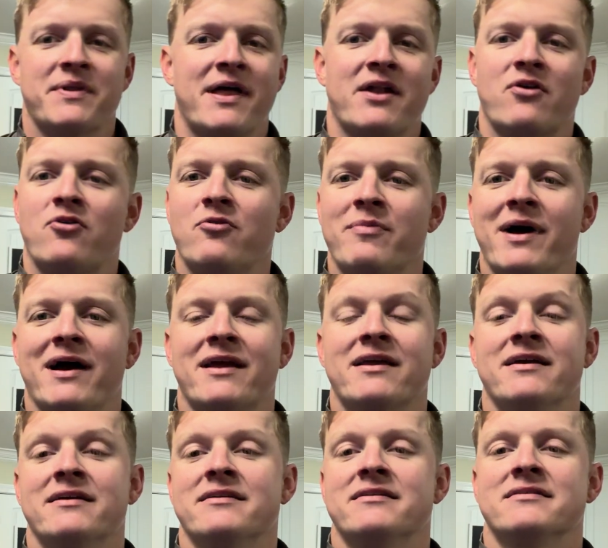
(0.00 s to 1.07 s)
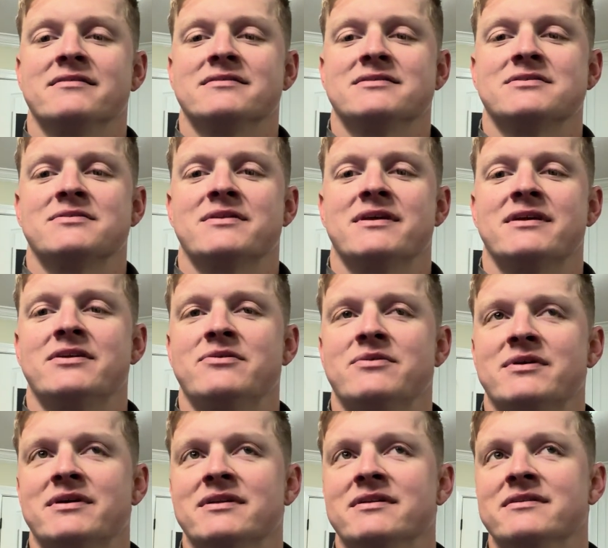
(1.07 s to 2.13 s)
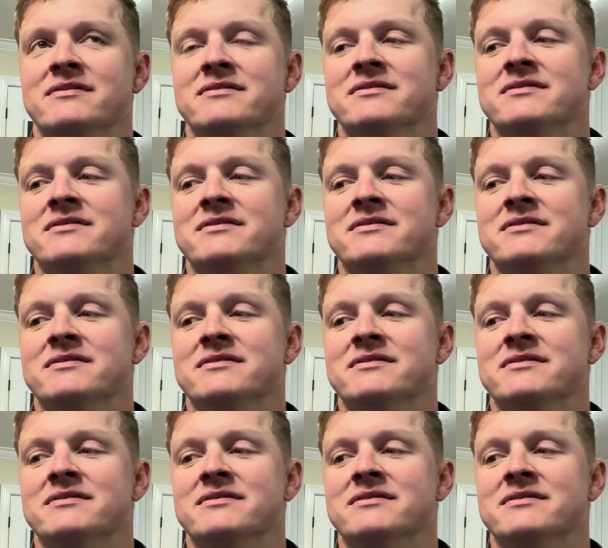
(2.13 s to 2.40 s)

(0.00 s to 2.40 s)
that hole back in so that you can,